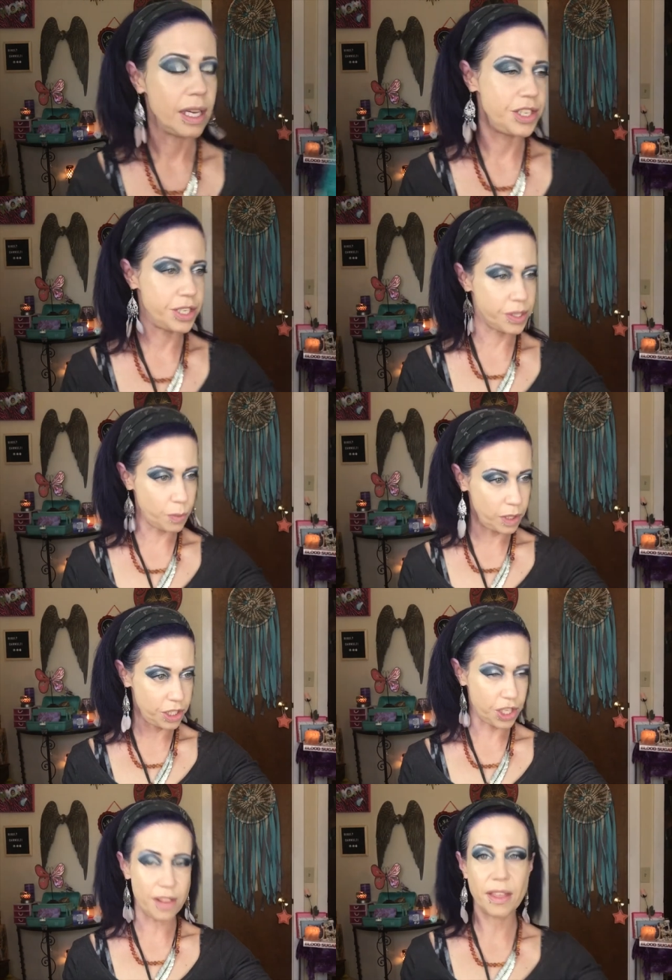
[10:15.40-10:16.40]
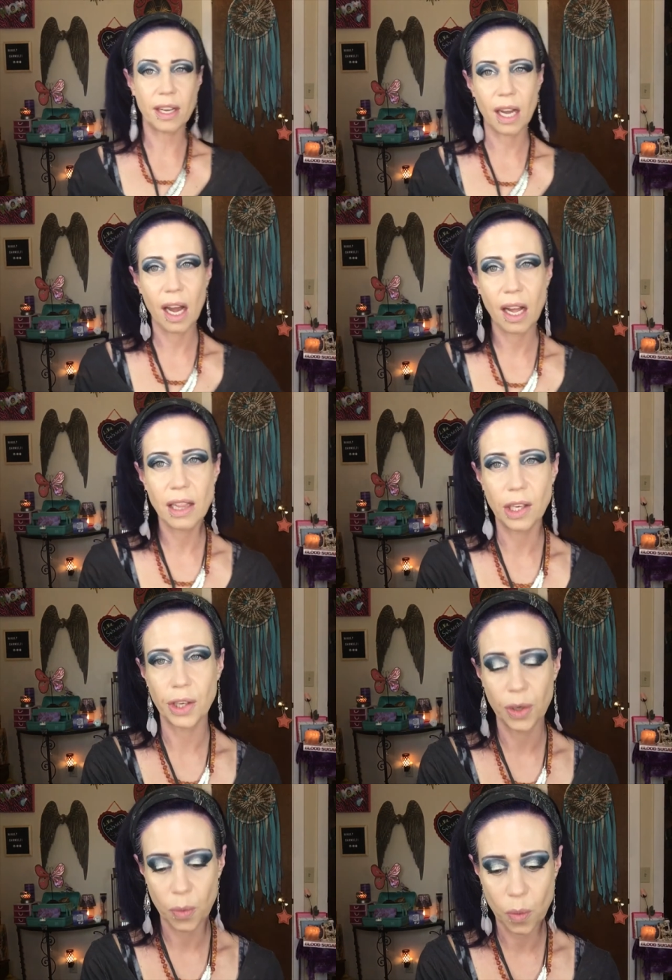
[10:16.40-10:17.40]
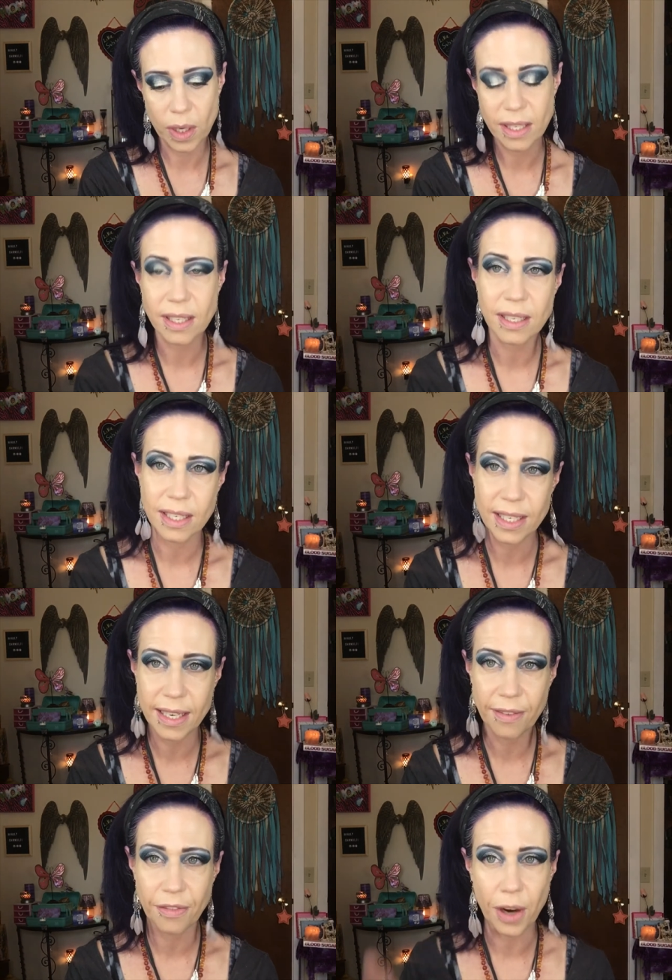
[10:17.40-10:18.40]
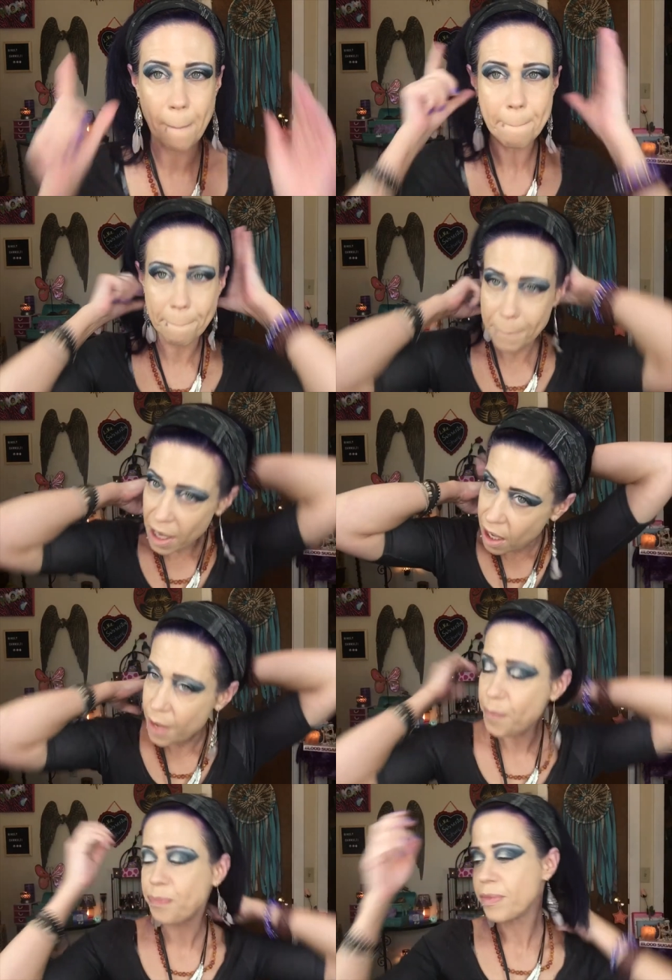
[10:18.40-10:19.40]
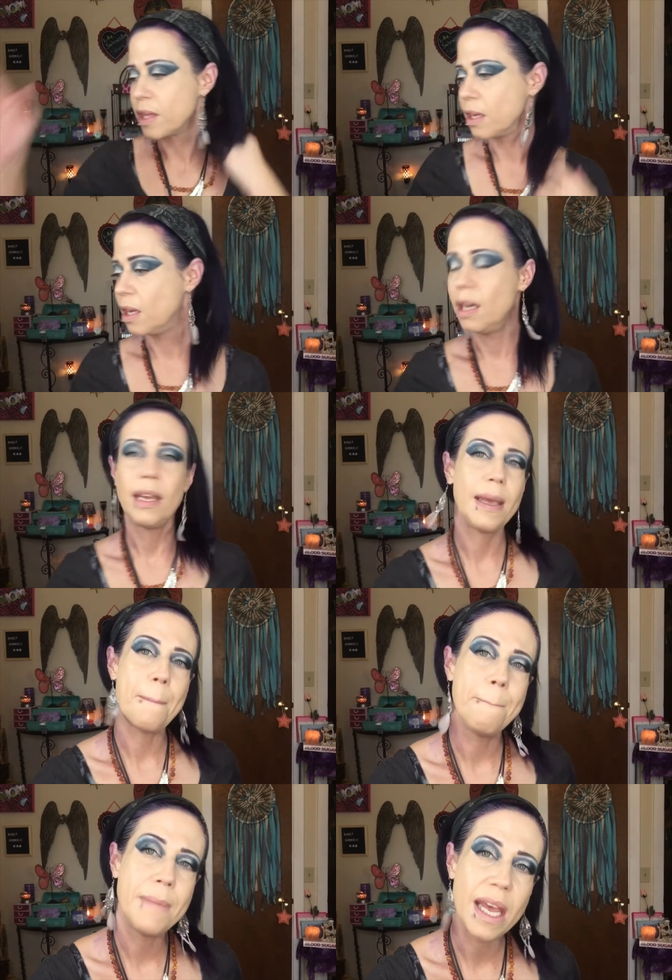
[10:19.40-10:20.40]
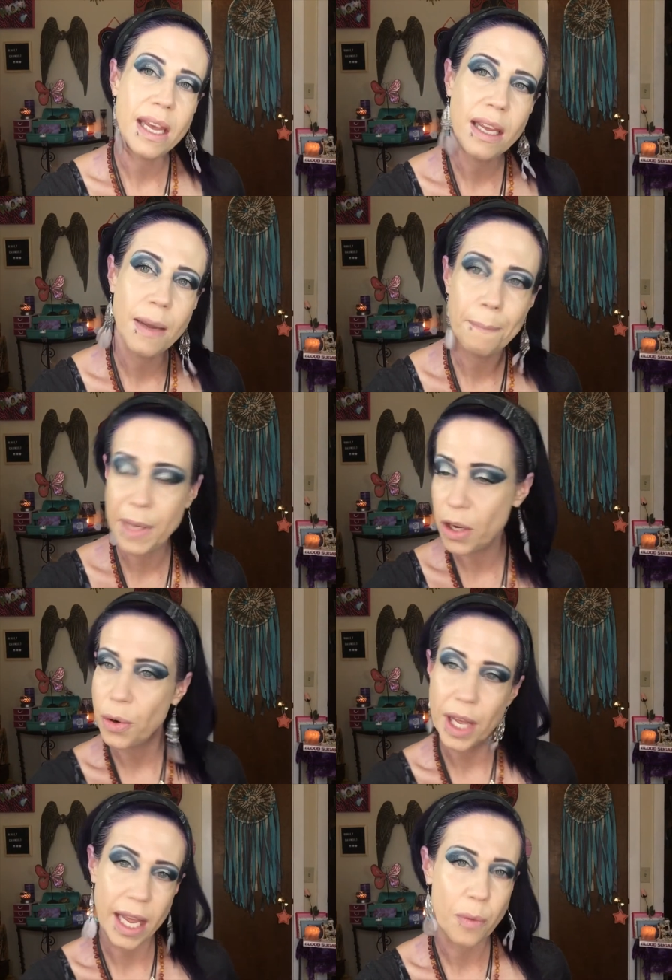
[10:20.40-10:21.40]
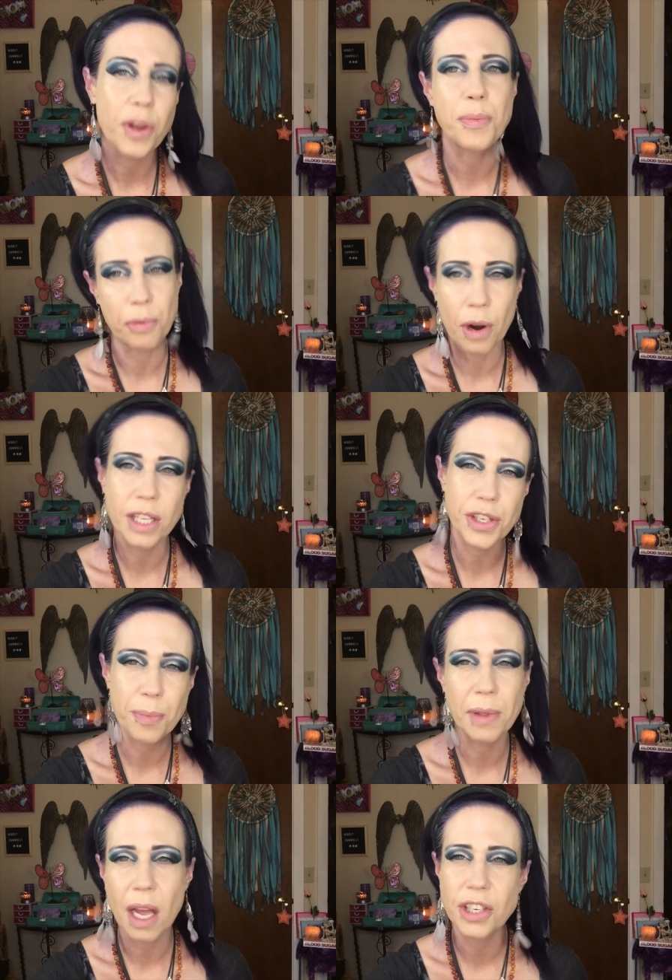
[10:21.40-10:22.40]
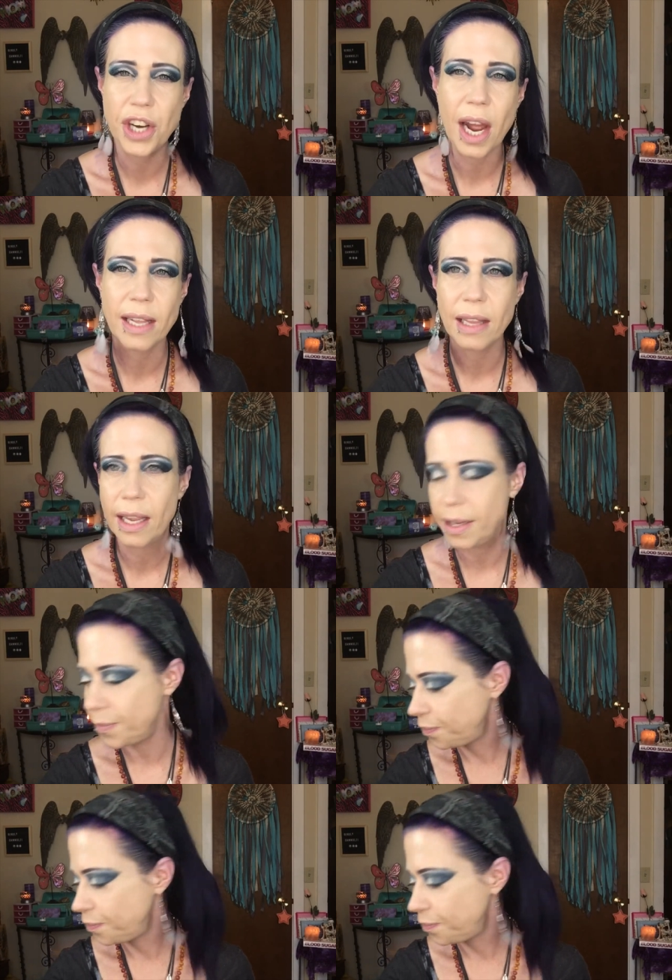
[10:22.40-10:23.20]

Just wish the color was different, but it may be okay with bronzer blush highlight.